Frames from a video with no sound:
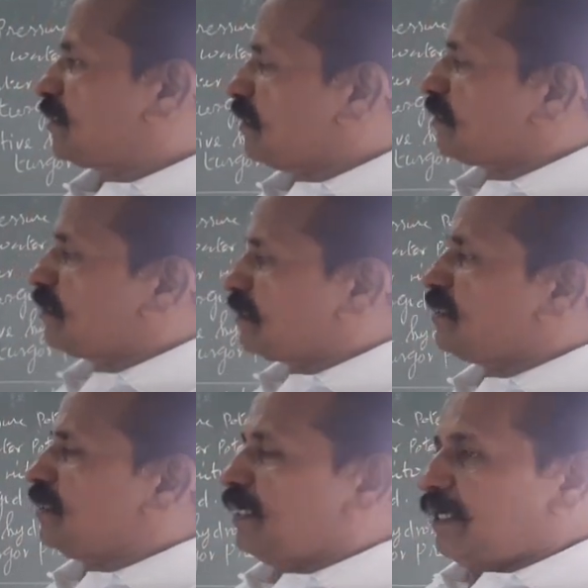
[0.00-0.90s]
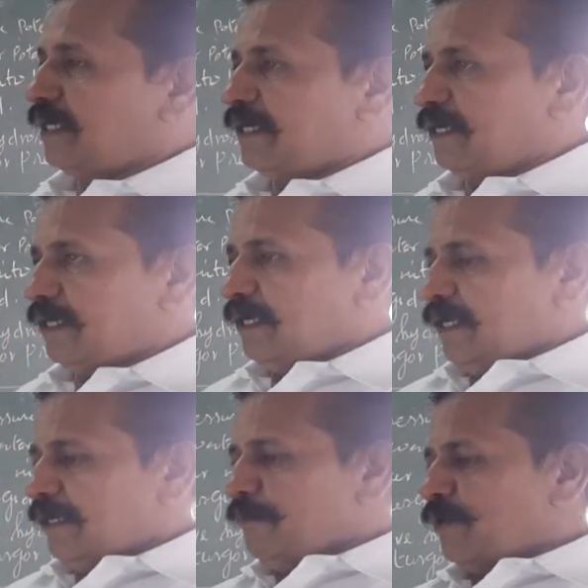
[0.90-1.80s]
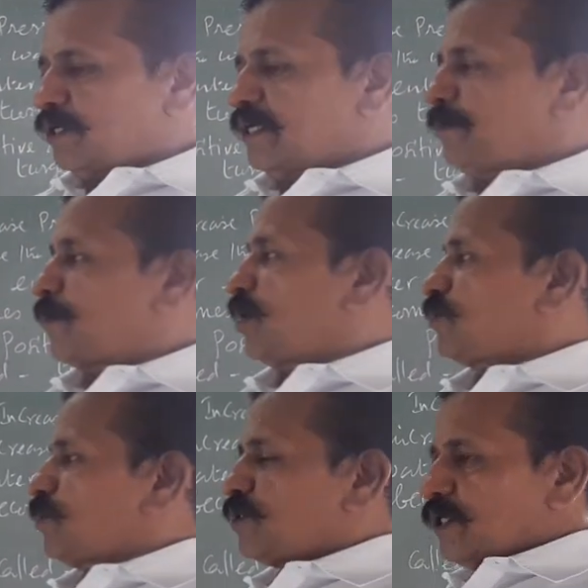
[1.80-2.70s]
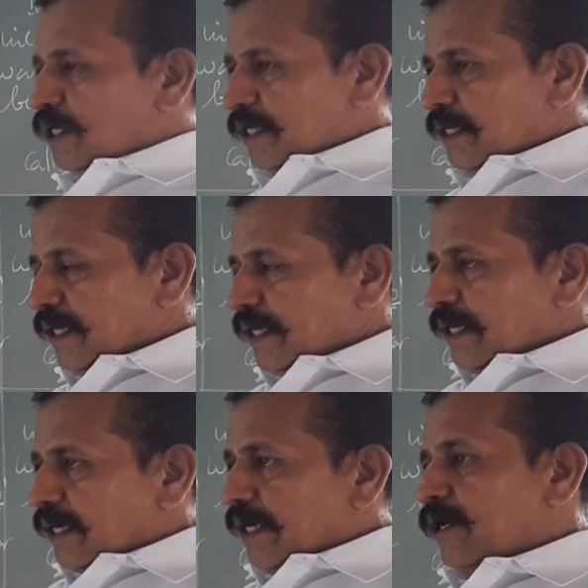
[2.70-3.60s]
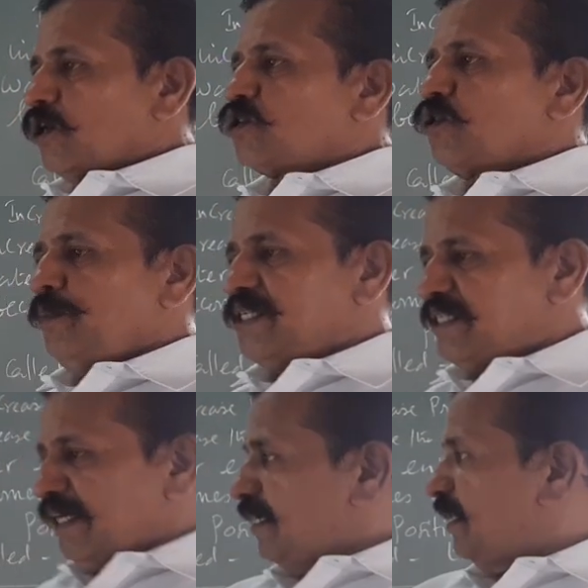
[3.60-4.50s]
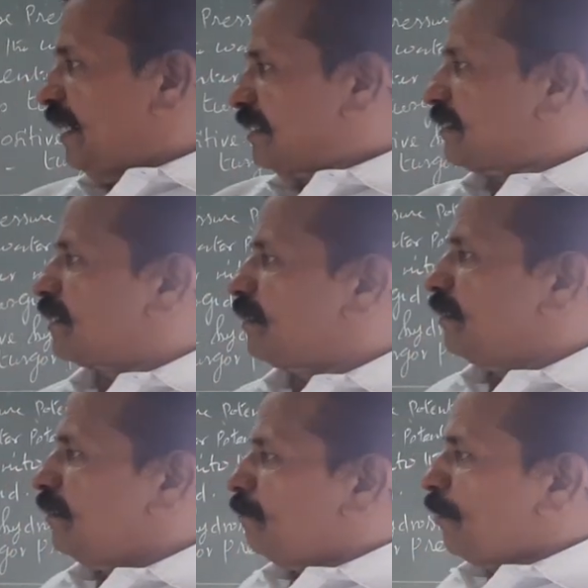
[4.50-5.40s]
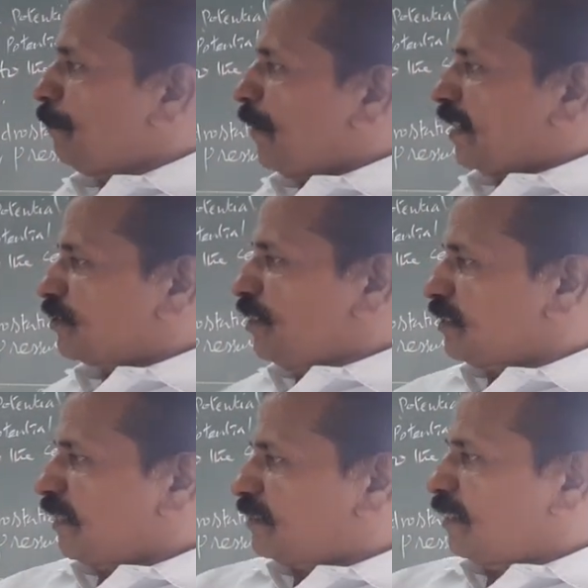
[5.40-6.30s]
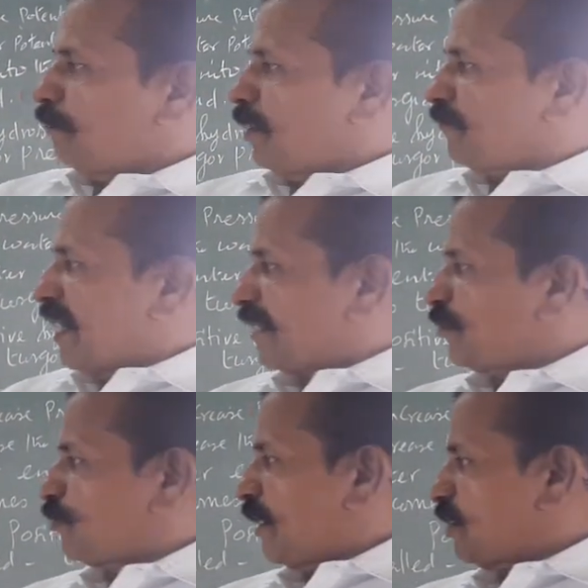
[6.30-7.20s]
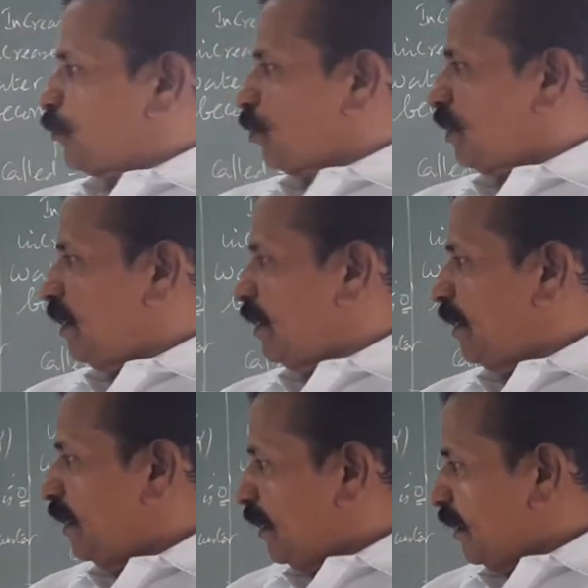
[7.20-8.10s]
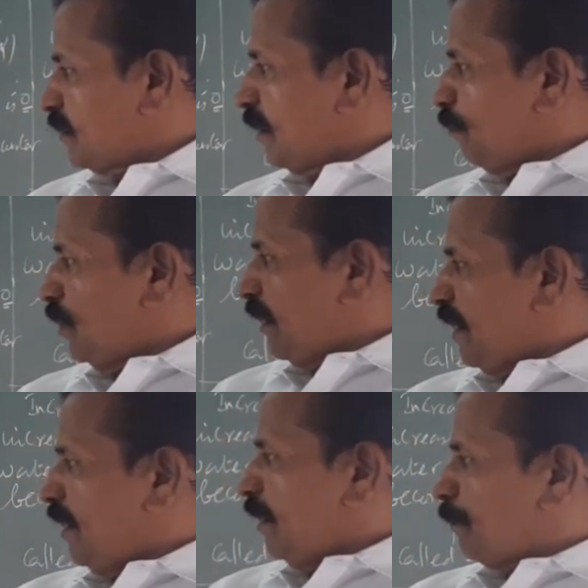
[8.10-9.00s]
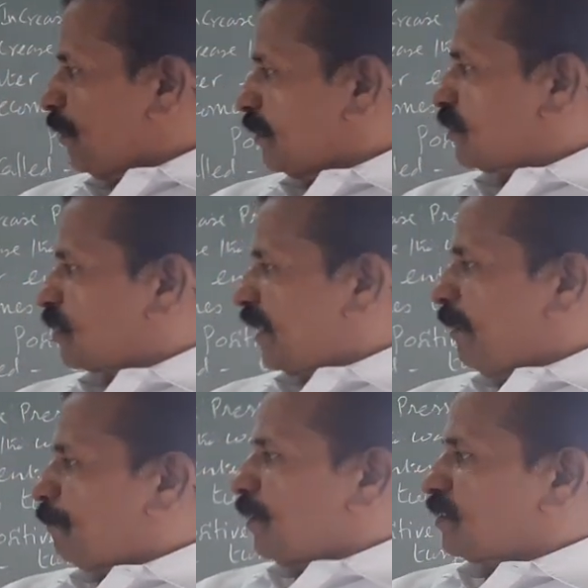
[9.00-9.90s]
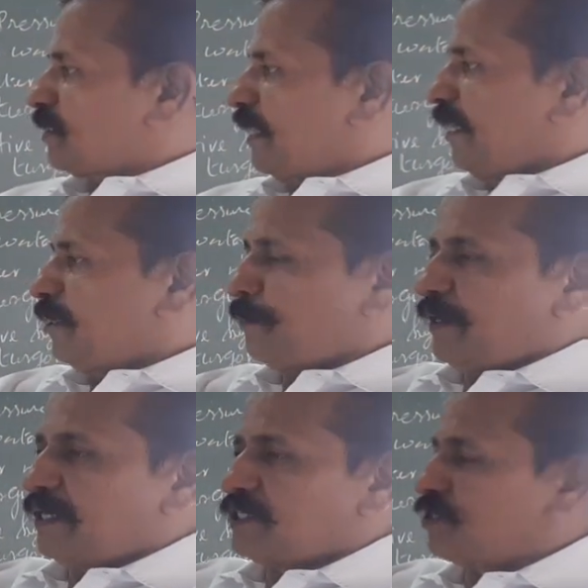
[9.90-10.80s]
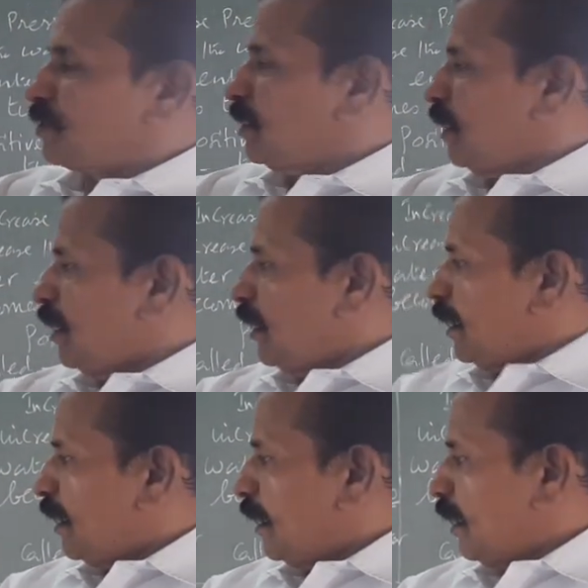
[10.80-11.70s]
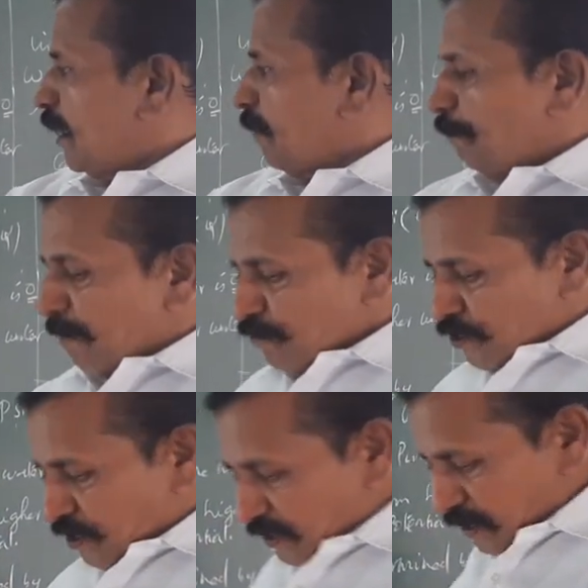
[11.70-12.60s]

Such important process can also be seen in later. Pump action is the example of active transport. Example, Na plus K plus ATPase pumps.